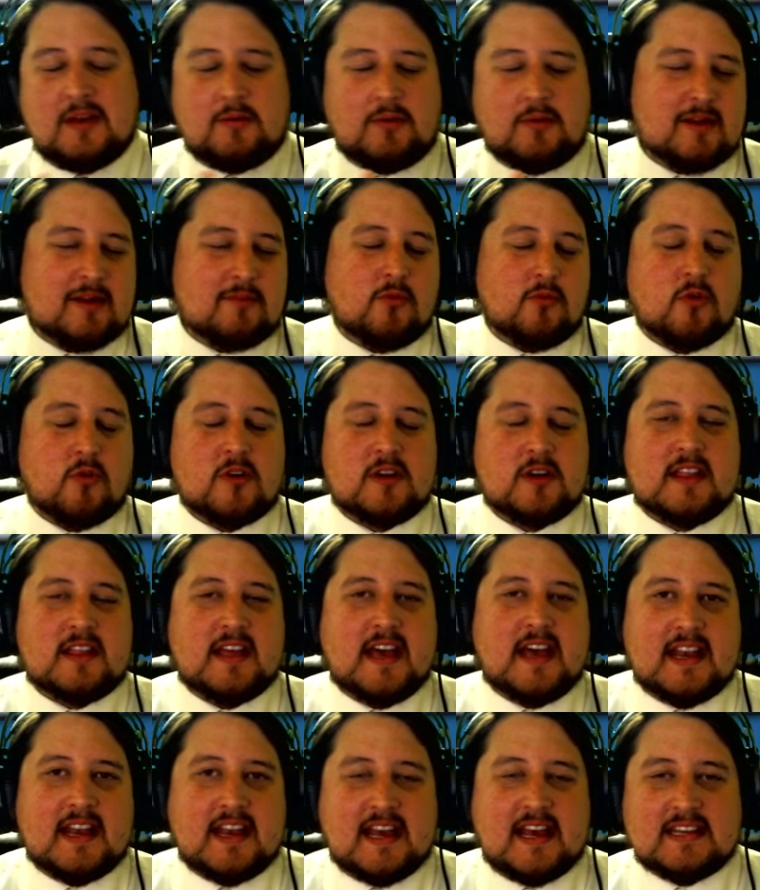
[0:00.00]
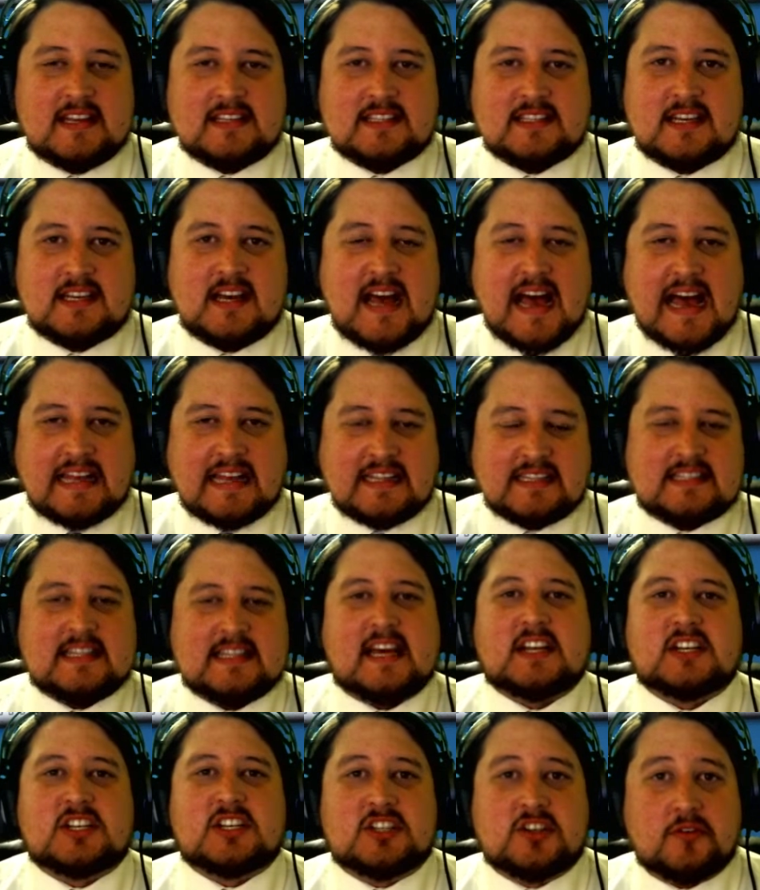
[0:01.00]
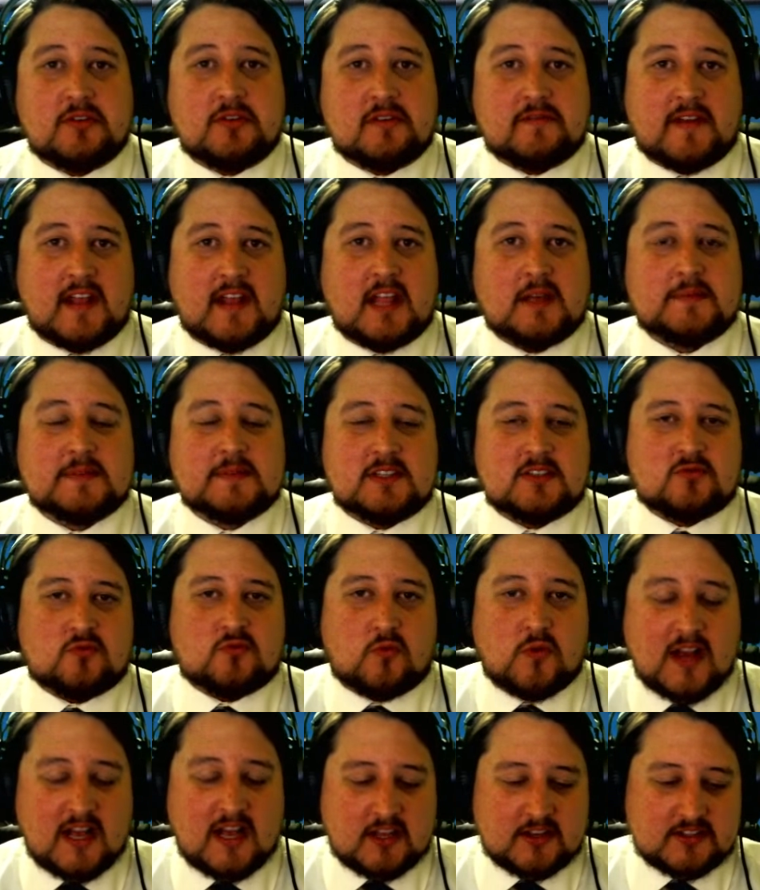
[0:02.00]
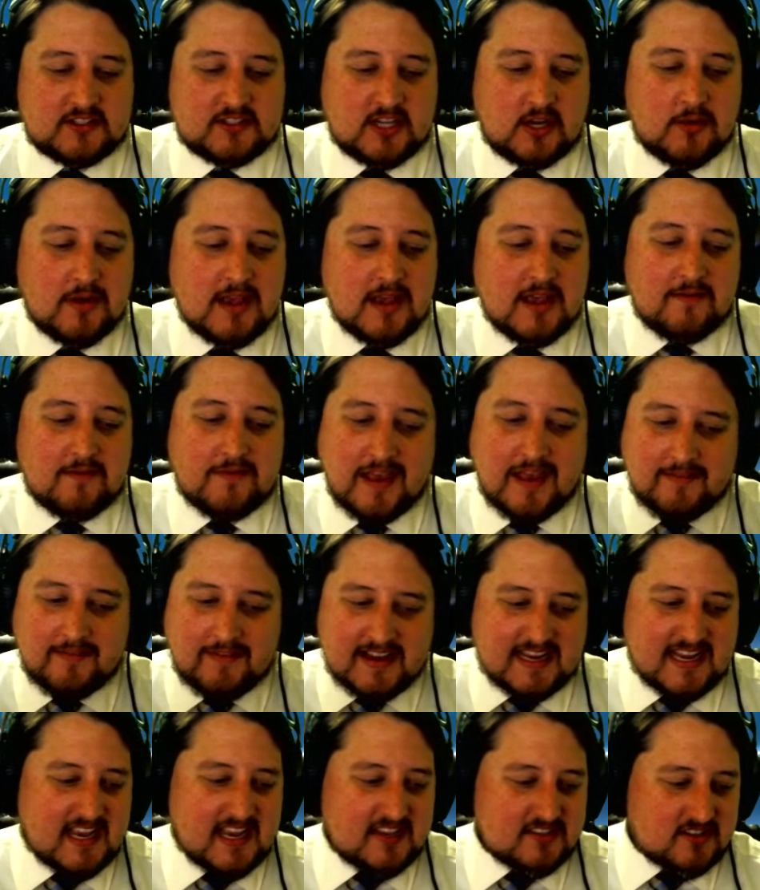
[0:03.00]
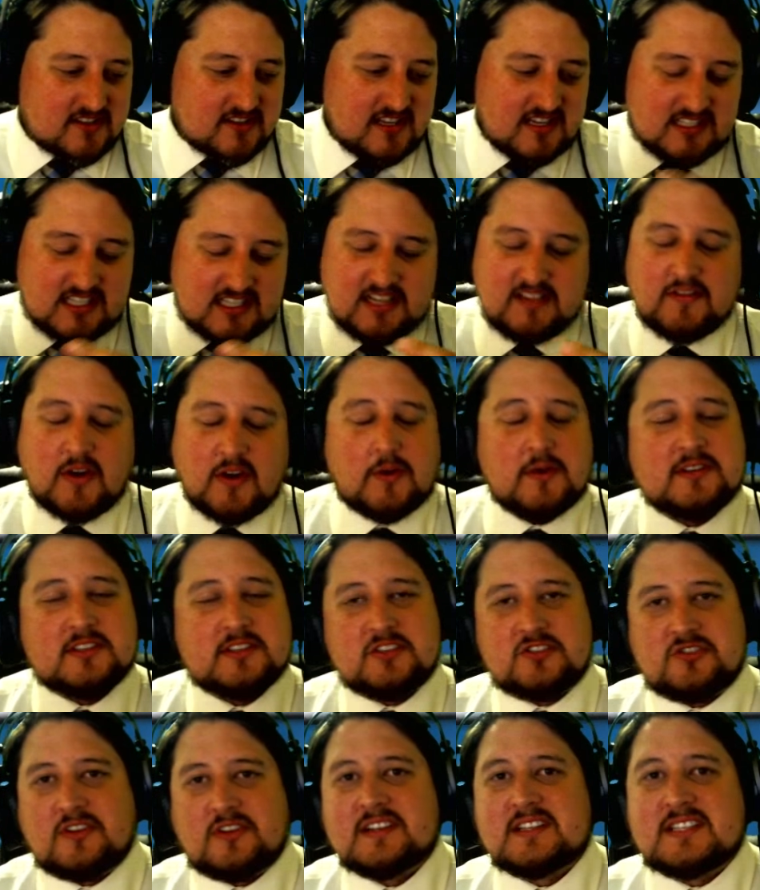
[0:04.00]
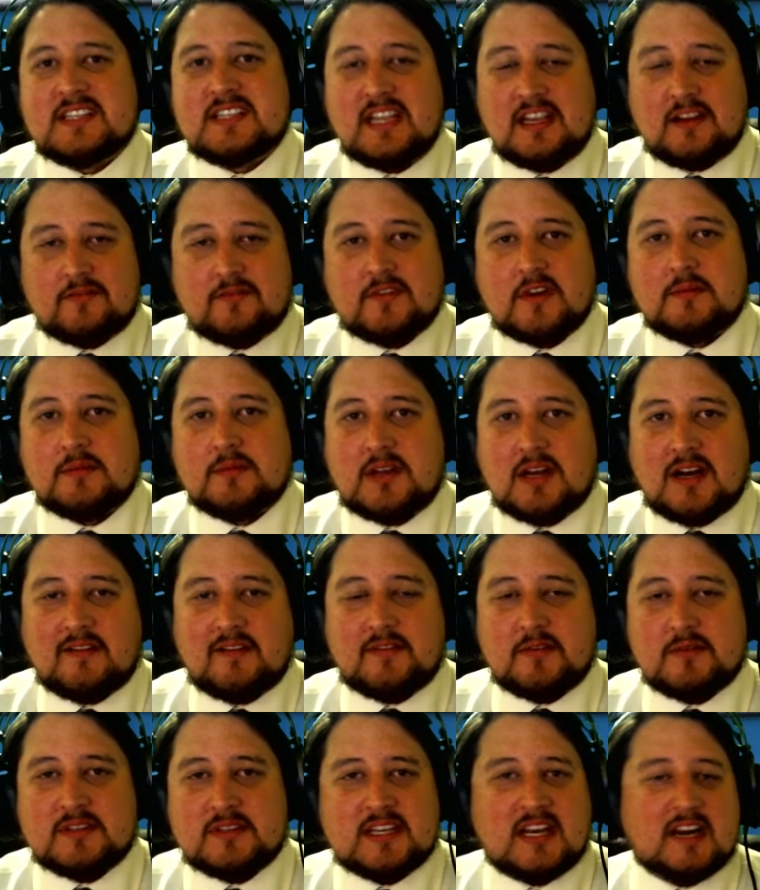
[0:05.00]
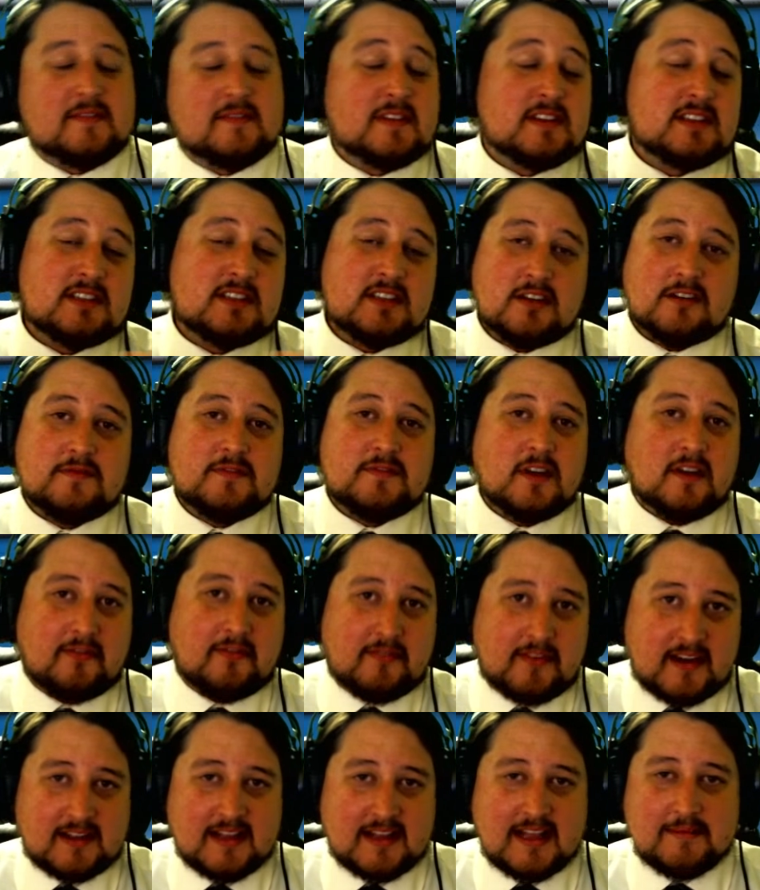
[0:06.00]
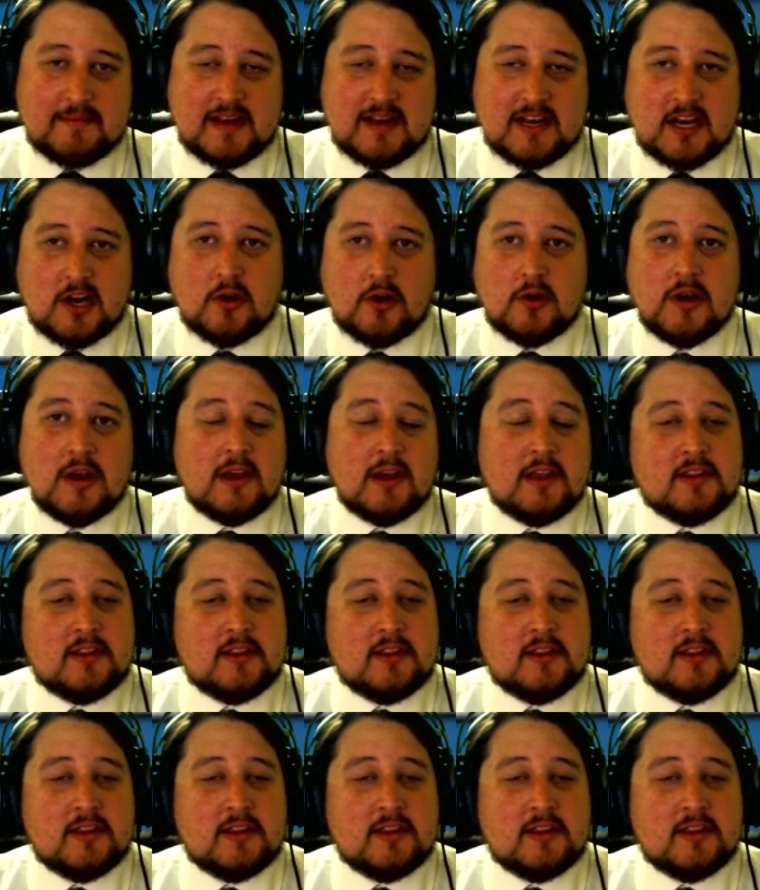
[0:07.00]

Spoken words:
We'll get more into that as that show develops as well. So if you have ideas or things that you've always enjoyed seeing from Coffee with Toffees, feel free to let me know.